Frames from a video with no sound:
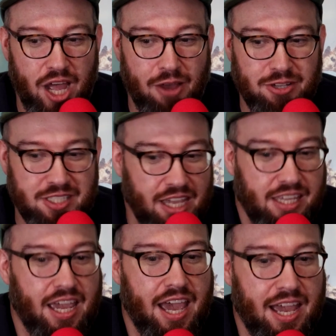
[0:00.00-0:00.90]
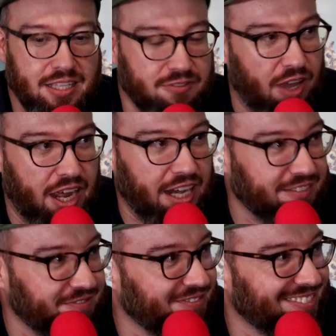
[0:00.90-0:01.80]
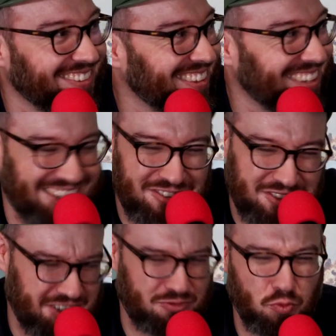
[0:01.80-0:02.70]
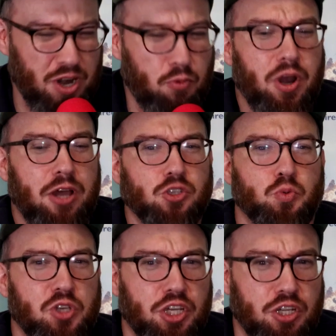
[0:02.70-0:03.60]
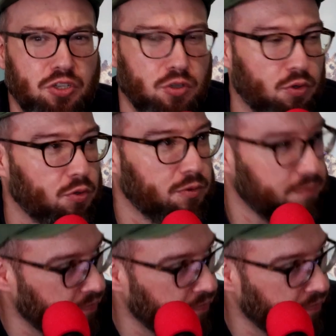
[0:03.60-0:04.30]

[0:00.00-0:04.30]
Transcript: I was like, "Yeah, it's fine." I was like, what else were you gonna do?